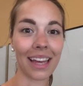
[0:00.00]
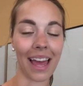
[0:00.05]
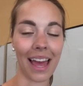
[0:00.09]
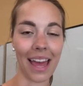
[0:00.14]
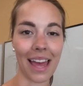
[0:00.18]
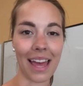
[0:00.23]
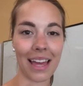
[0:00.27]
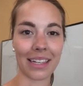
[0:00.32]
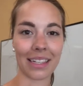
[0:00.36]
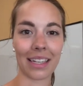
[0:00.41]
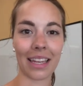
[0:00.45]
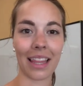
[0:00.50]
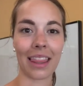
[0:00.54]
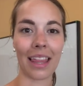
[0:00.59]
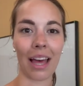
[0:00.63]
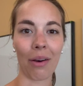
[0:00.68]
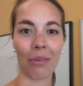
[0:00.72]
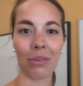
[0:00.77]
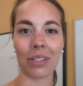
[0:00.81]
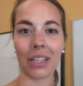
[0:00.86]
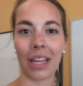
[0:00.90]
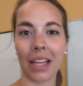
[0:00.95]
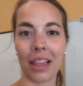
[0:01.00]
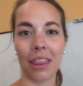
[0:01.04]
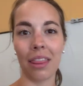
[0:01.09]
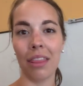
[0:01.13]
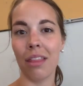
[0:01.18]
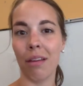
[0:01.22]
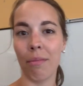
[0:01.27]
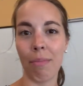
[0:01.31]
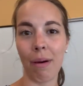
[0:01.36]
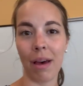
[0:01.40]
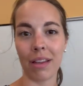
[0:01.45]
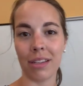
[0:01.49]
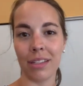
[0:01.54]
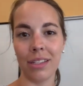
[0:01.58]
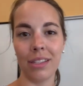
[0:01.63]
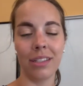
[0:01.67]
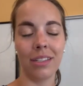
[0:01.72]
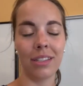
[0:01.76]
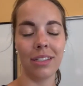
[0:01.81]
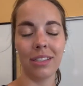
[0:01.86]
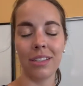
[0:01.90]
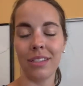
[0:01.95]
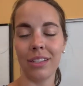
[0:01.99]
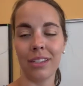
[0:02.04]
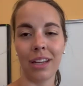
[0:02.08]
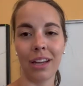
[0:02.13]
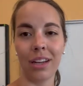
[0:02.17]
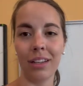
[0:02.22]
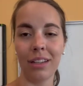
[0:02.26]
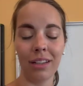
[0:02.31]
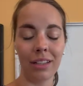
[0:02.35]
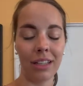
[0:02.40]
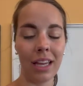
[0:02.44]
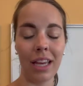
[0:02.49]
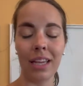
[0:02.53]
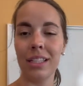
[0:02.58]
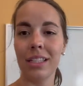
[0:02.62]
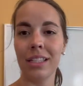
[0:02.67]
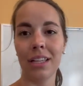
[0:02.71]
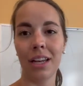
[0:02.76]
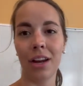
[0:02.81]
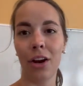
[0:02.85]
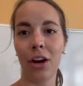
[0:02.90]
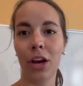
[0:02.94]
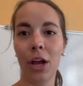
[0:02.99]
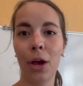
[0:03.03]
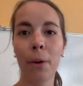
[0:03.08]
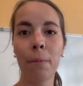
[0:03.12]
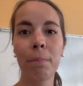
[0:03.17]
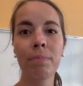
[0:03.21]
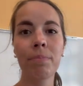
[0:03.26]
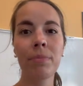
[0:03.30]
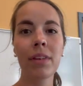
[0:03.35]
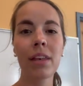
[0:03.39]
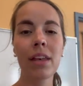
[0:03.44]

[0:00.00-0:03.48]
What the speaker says: and that was like the best case scenario.